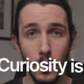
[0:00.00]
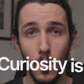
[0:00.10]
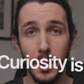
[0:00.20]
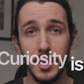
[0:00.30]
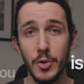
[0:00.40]

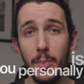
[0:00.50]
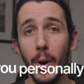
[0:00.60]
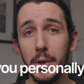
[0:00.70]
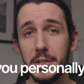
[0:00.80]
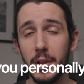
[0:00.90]
What are you
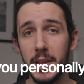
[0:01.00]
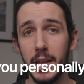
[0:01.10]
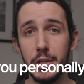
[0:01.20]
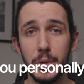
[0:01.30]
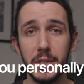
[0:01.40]
personally
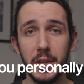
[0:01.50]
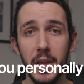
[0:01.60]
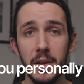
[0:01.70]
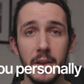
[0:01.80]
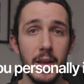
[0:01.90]
interested
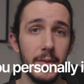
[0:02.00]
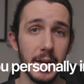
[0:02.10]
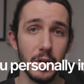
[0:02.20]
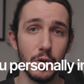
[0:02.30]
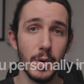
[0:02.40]
in
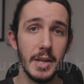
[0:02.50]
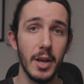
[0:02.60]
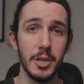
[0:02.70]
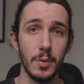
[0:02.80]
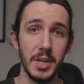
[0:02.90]
that can create
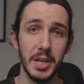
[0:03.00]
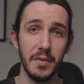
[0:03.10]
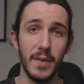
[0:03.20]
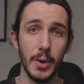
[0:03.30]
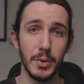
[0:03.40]
a unique
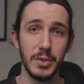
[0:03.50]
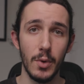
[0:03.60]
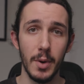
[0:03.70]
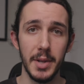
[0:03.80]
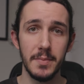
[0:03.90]
photo
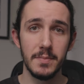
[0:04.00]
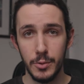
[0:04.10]
story?